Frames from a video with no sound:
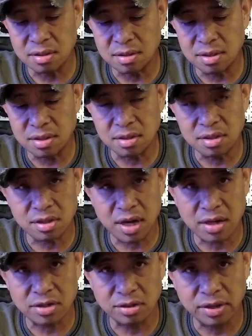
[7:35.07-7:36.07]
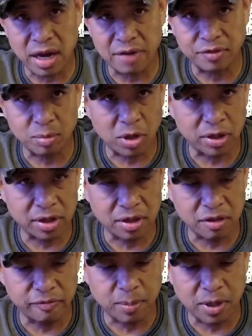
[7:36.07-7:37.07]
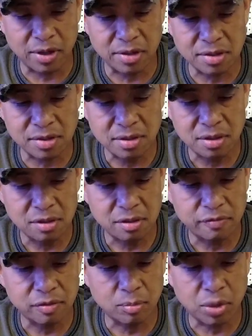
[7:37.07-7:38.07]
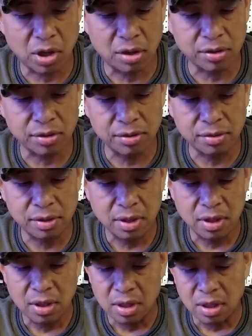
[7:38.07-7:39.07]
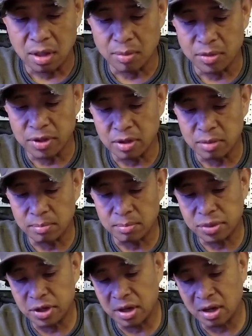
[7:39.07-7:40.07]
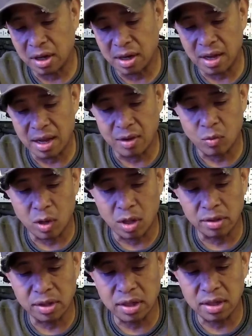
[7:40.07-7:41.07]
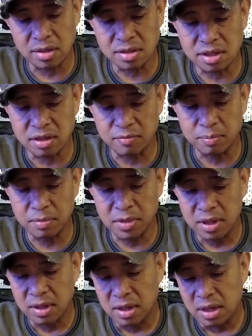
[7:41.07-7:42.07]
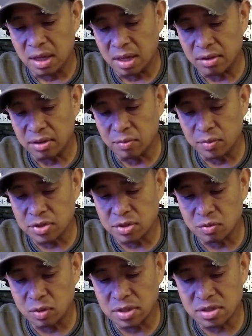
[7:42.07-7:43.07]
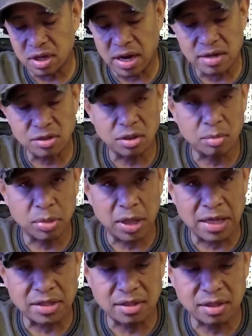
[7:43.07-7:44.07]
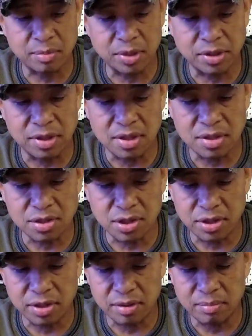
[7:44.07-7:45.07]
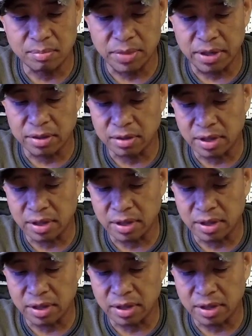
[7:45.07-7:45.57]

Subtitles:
These are actually aftermarket Nerf bars from Pargu. They're pretty high quality instead of, and the original ones are actually plastic, but these are metal.